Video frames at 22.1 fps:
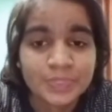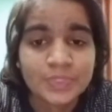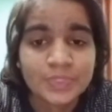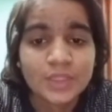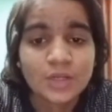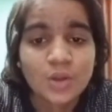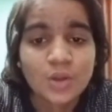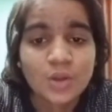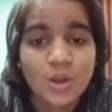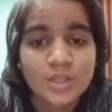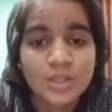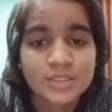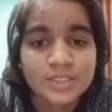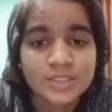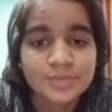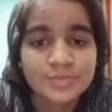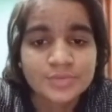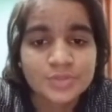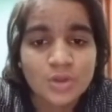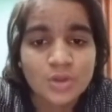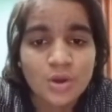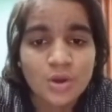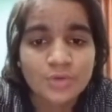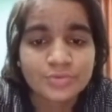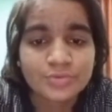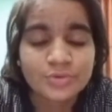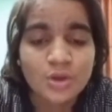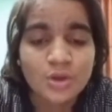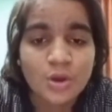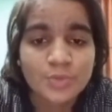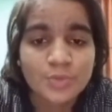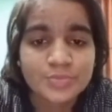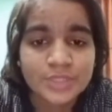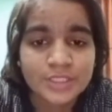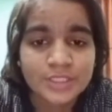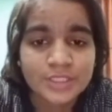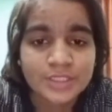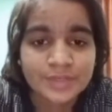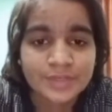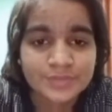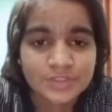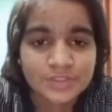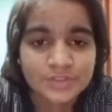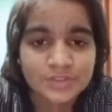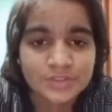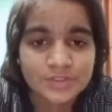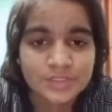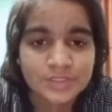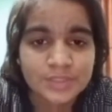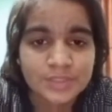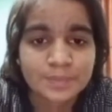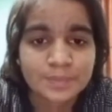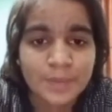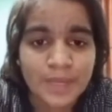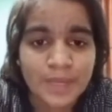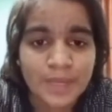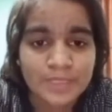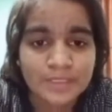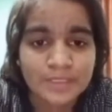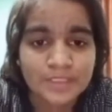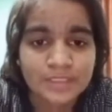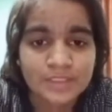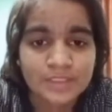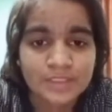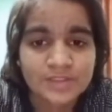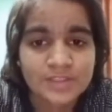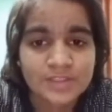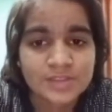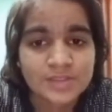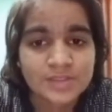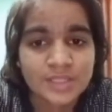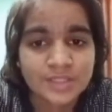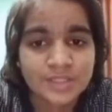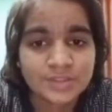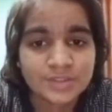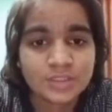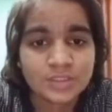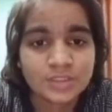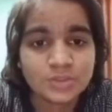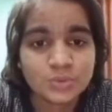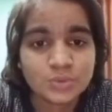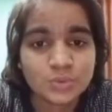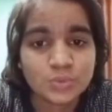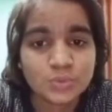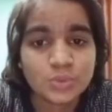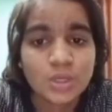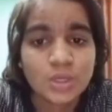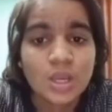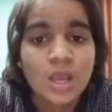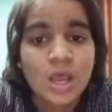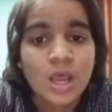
The concepts of object references in Python is central to